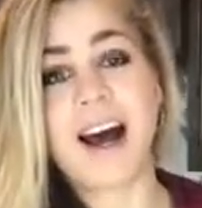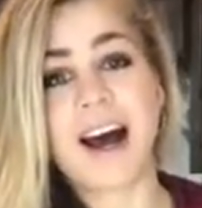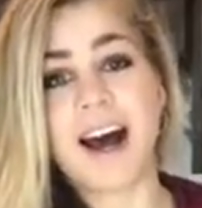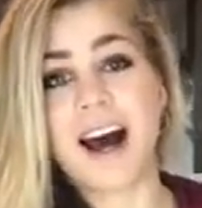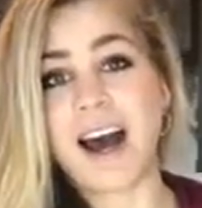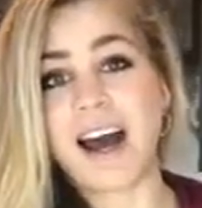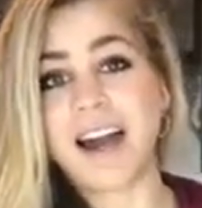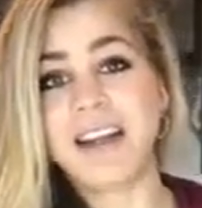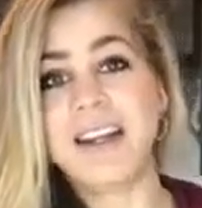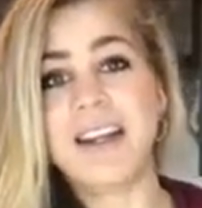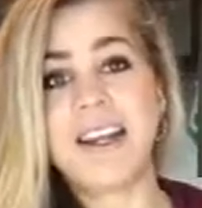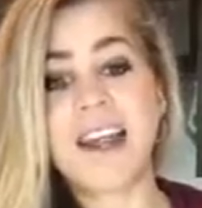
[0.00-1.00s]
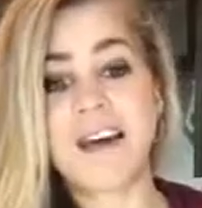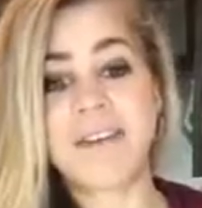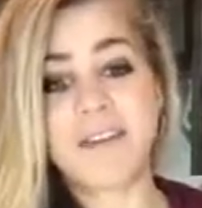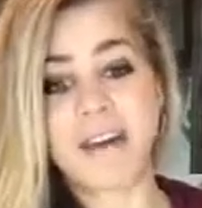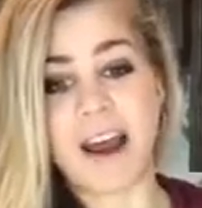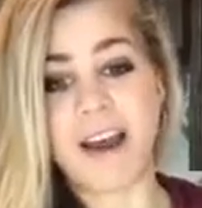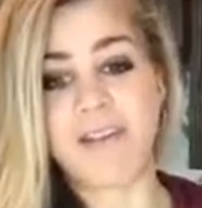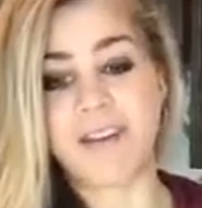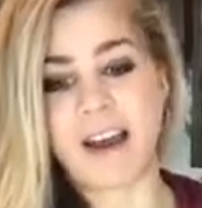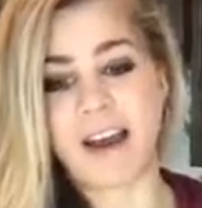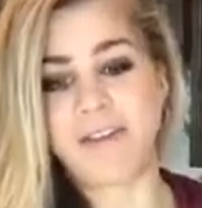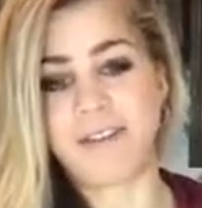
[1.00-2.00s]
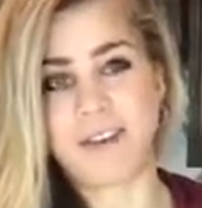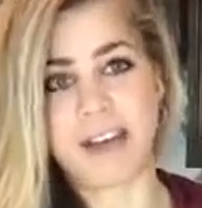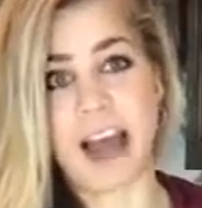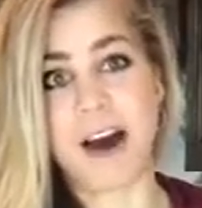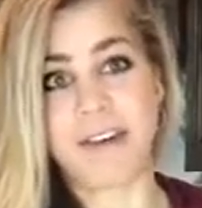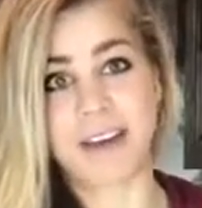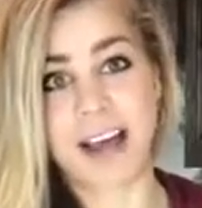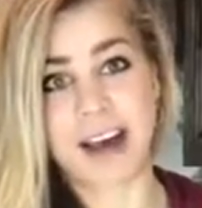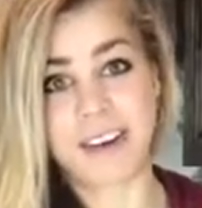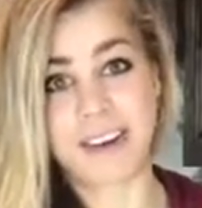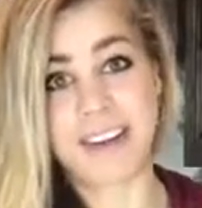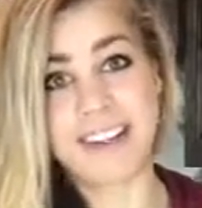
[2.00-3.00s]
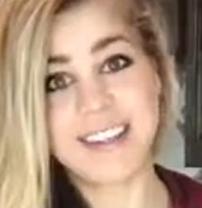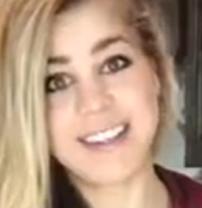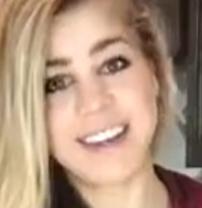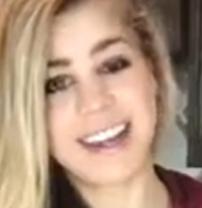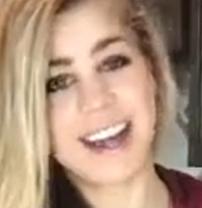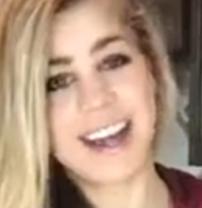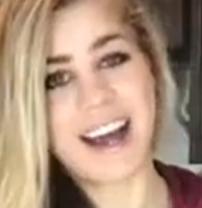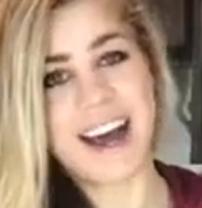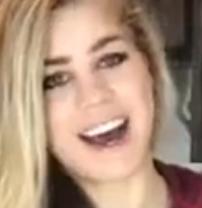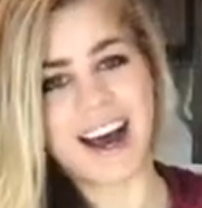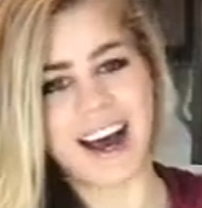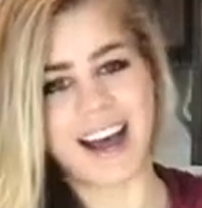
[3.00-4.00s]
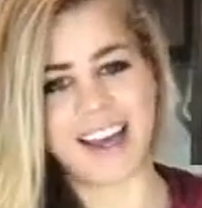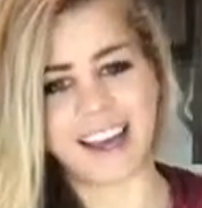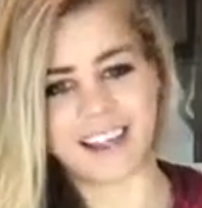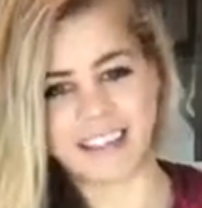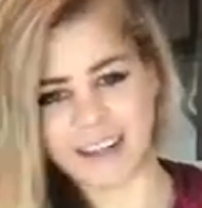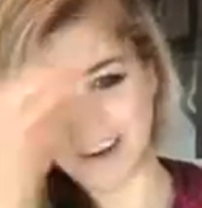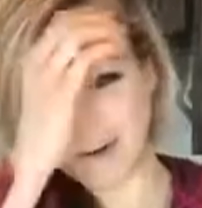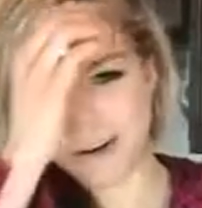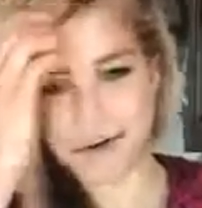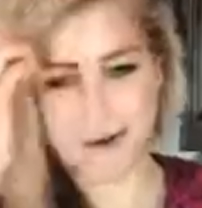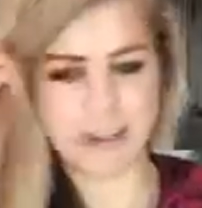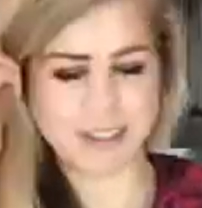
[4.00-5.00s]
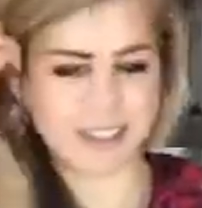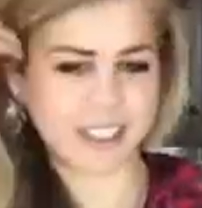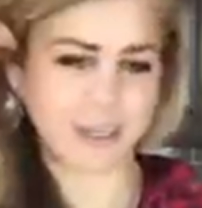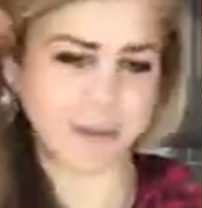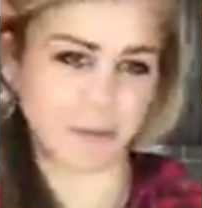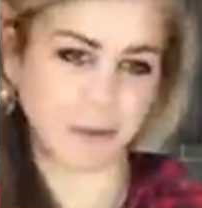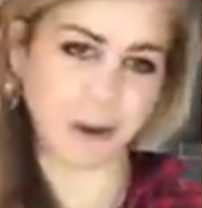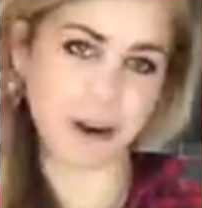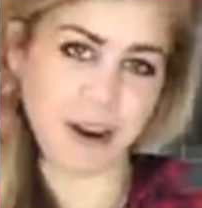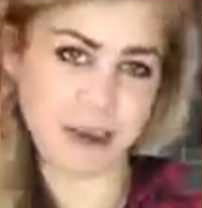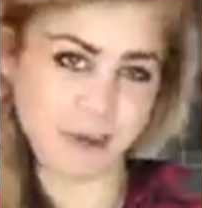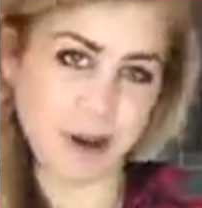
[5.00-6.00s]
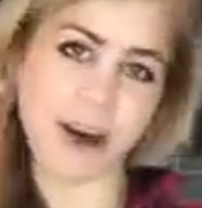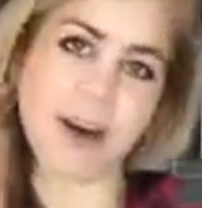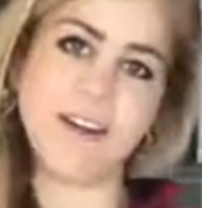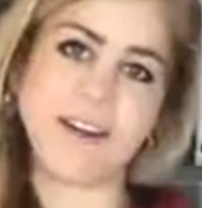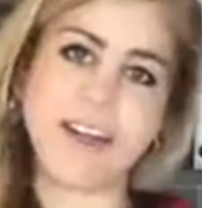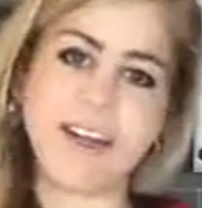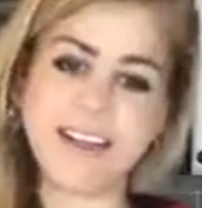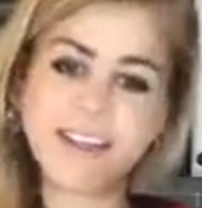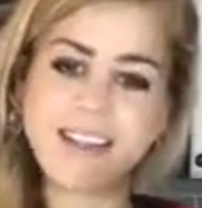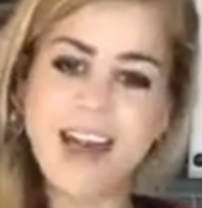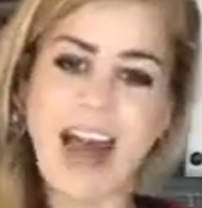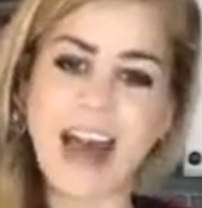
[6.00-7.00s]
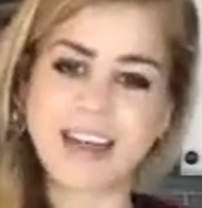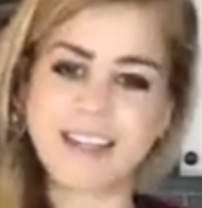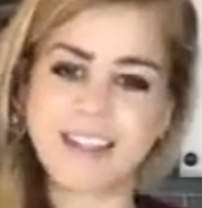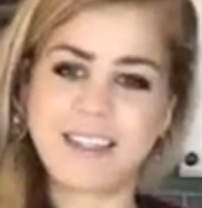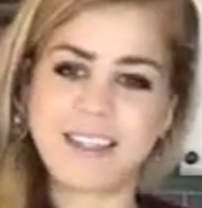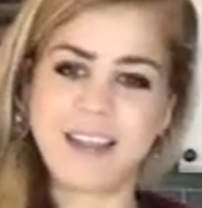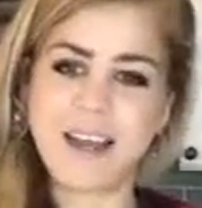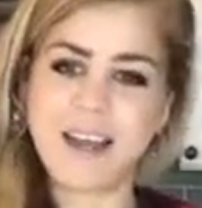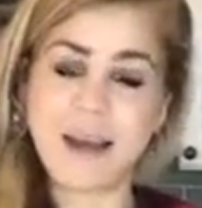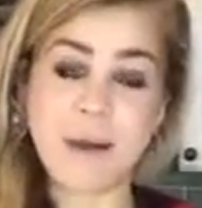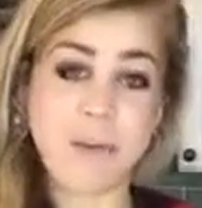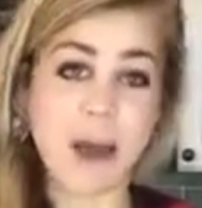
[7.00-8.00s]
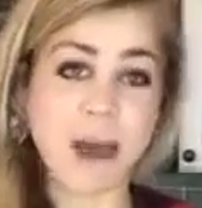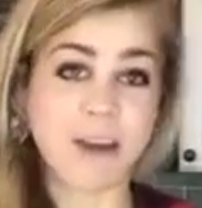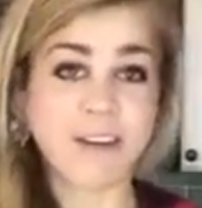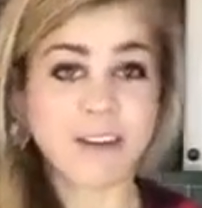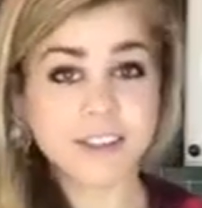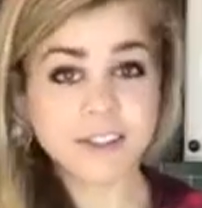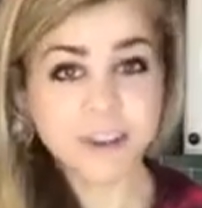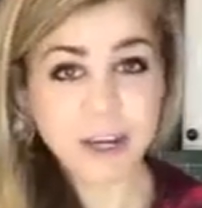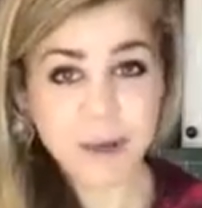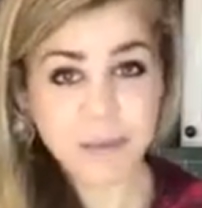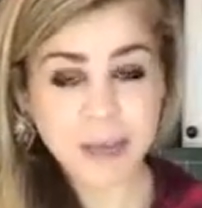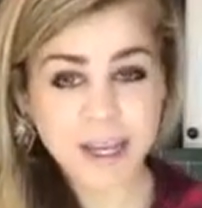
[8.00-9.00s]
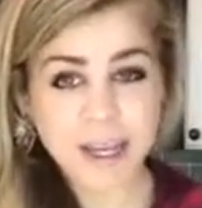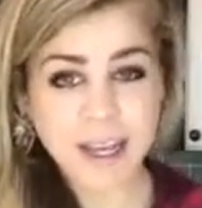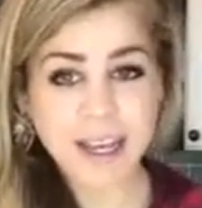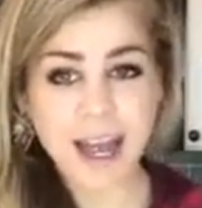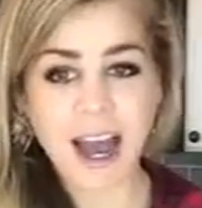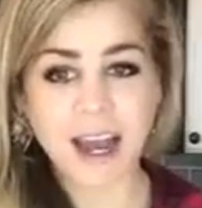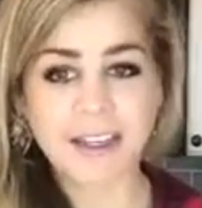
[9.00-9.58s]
I never, ever, ever count calories. I don't worry about the exact macros of what I'm eating.